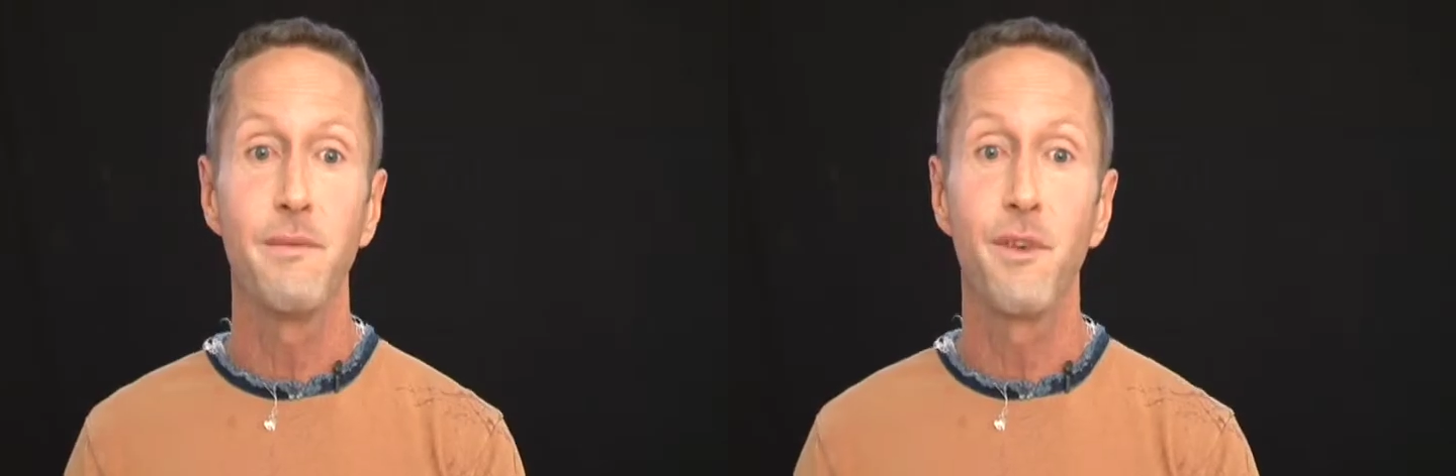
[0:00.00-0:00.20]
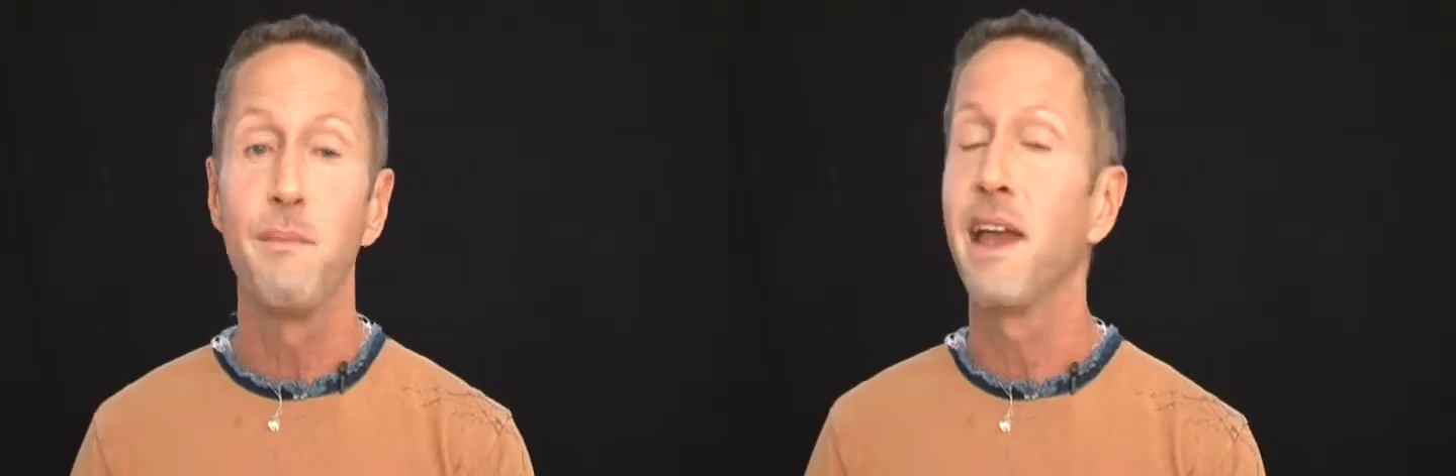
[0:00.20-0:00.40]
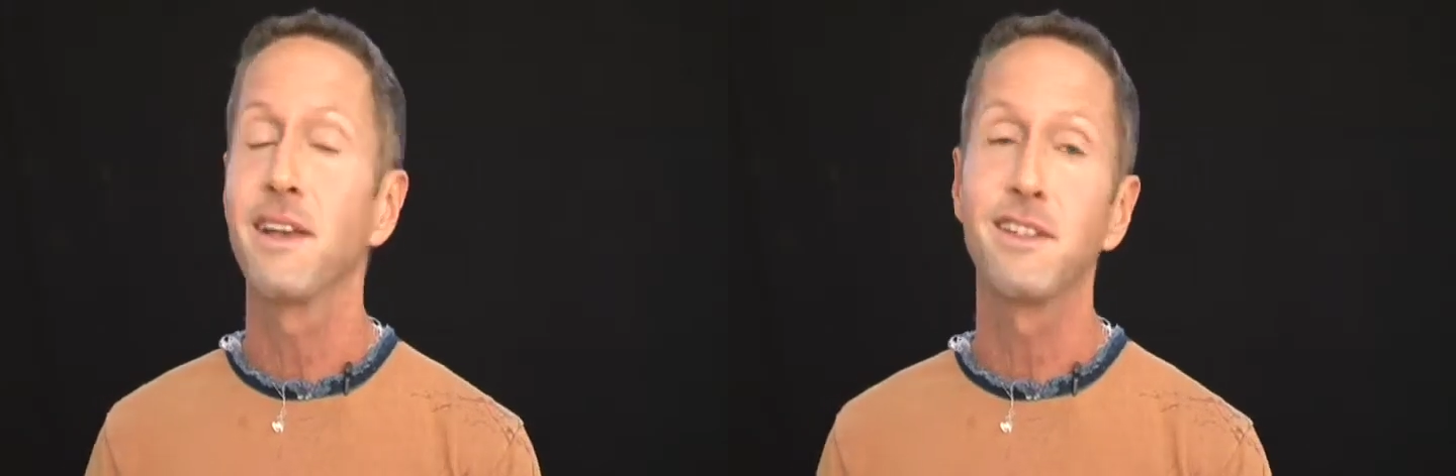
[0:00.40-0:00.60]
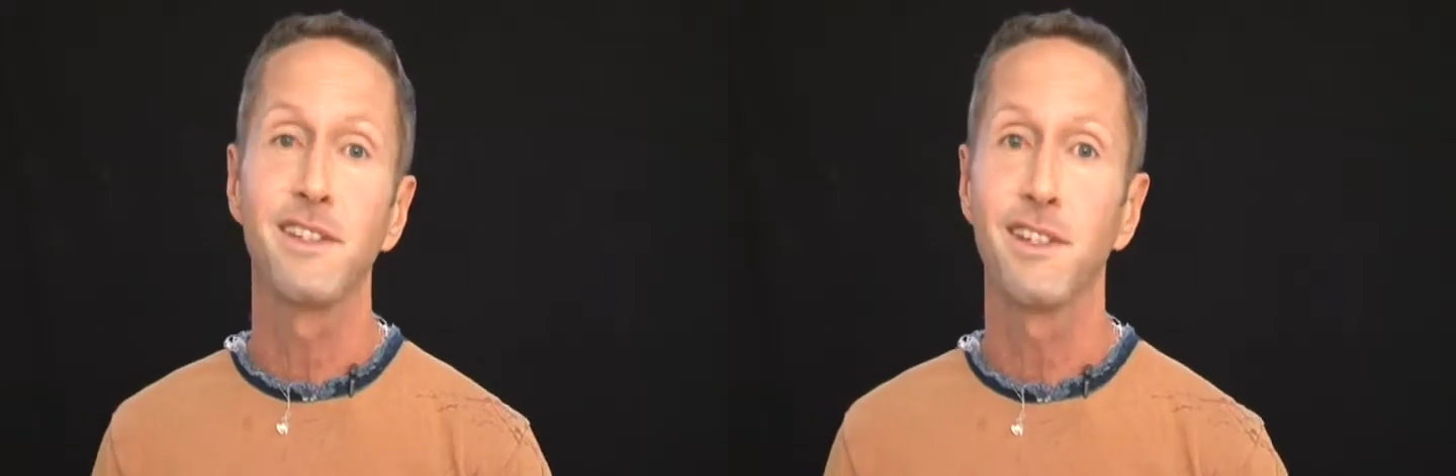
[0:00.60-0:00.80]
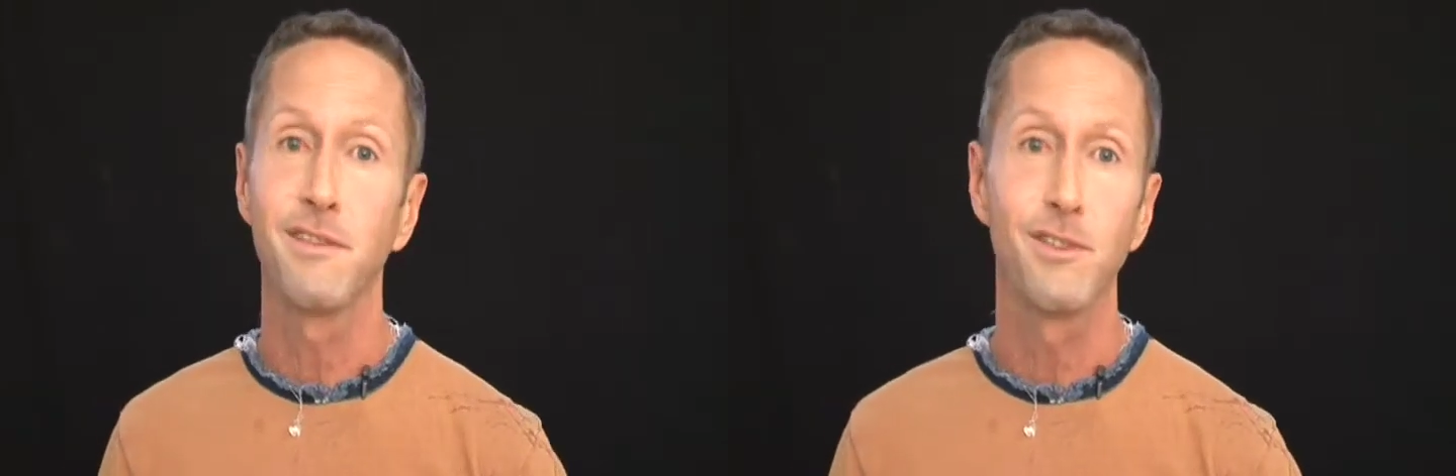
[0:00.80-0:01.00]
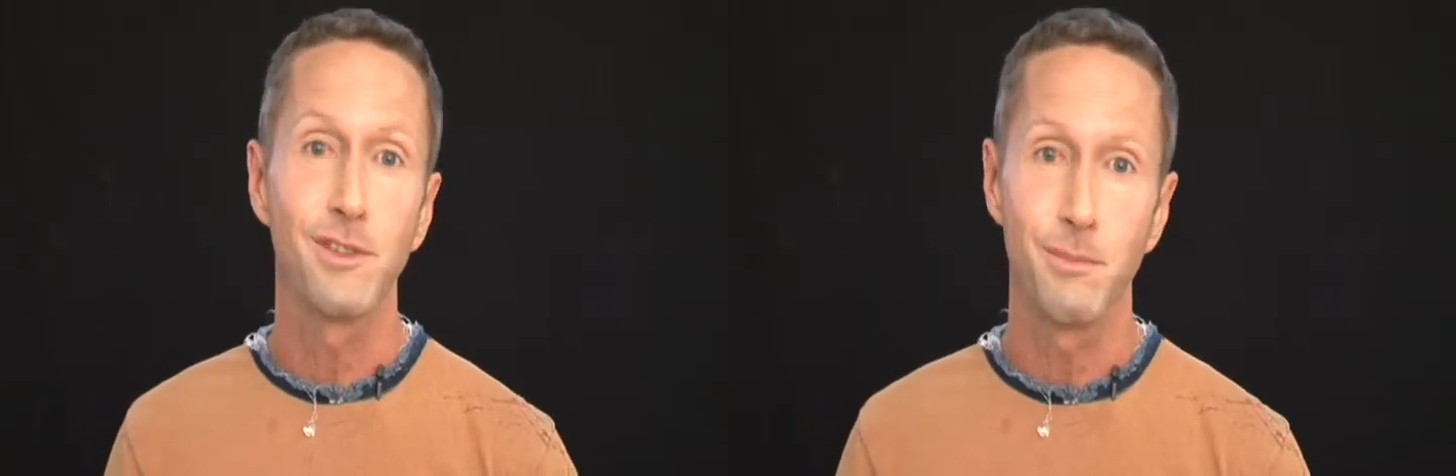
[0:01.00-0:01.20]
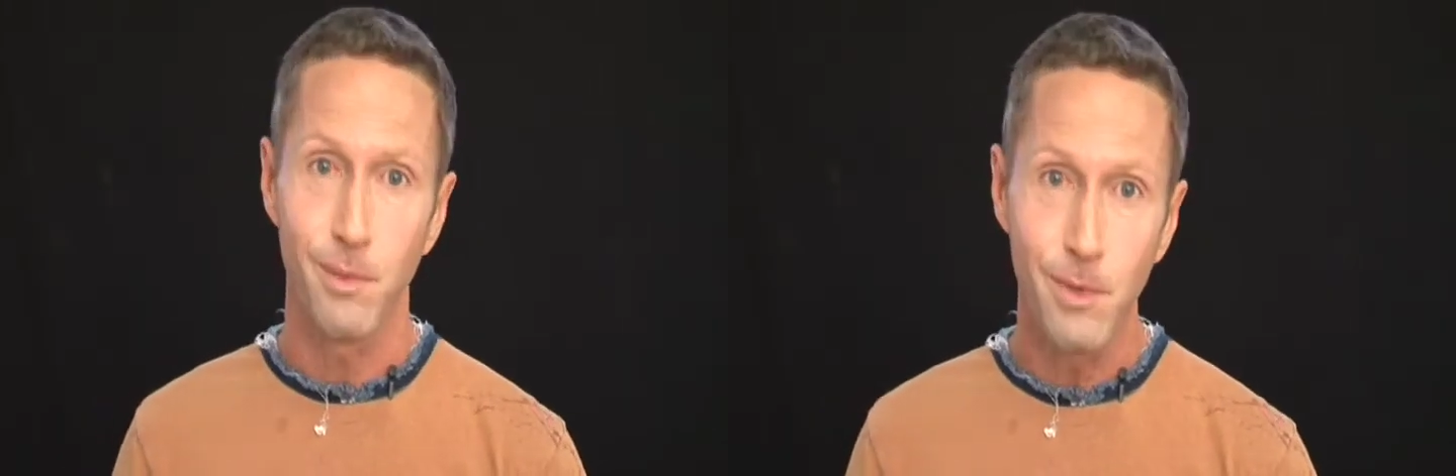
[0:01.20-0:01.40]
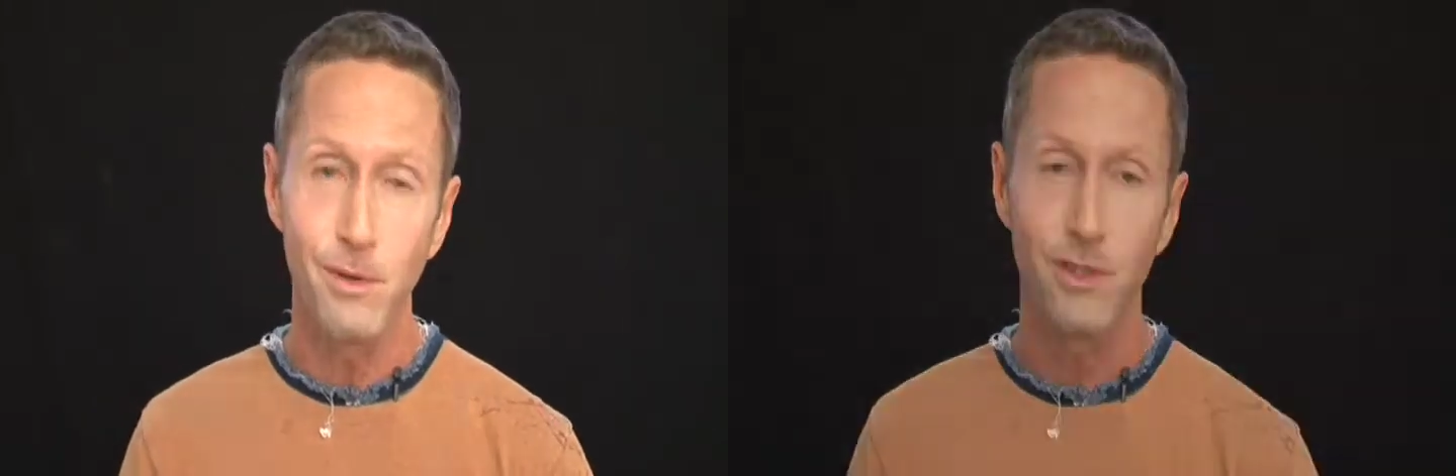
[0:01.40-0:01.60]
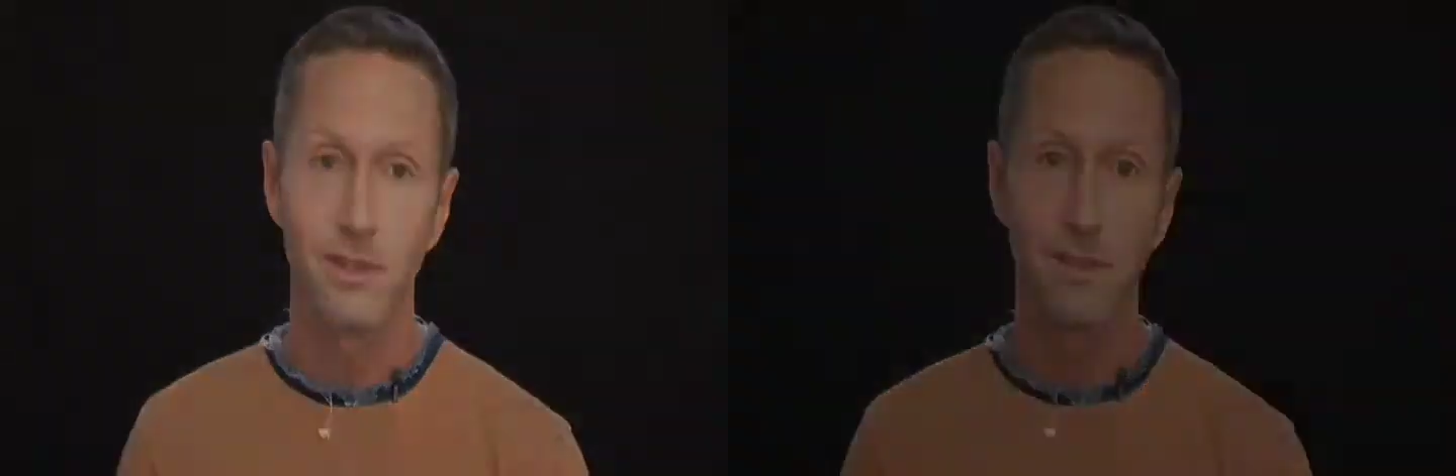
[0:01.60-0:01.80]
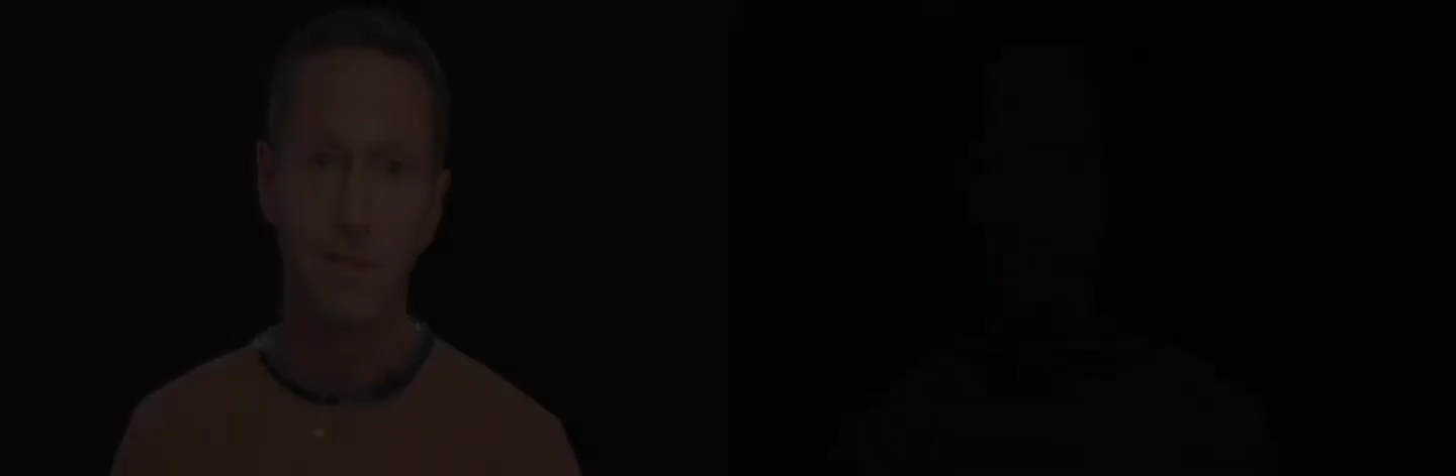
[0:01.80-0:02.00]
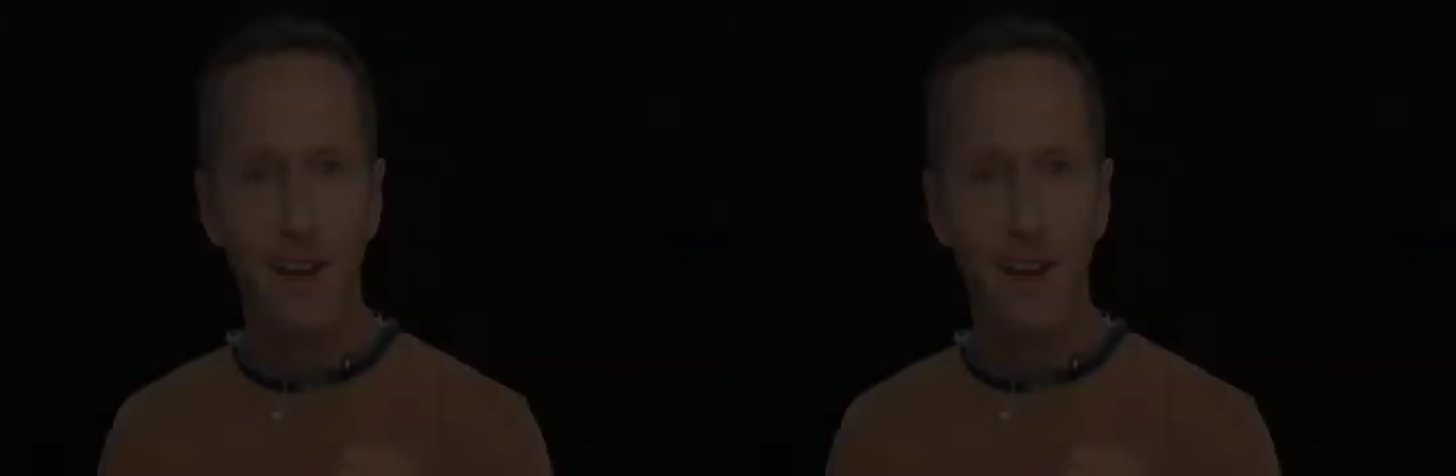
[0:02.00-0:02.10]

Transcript: them for magazine covers and promotions.